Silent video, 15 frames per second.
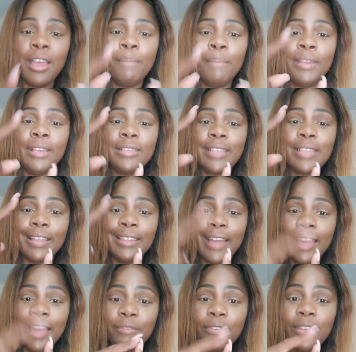but it's like a
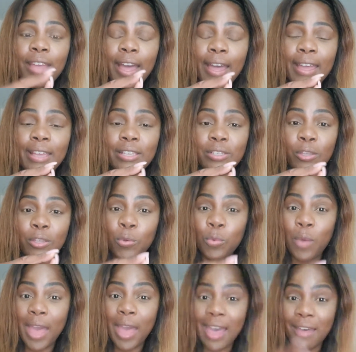lot of you guys who
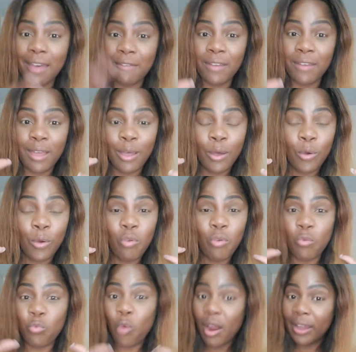
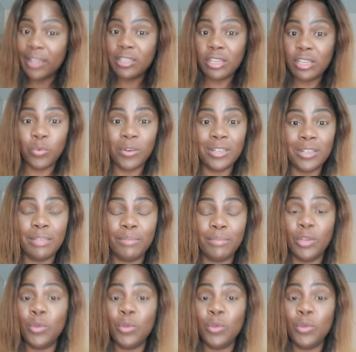are working towards something,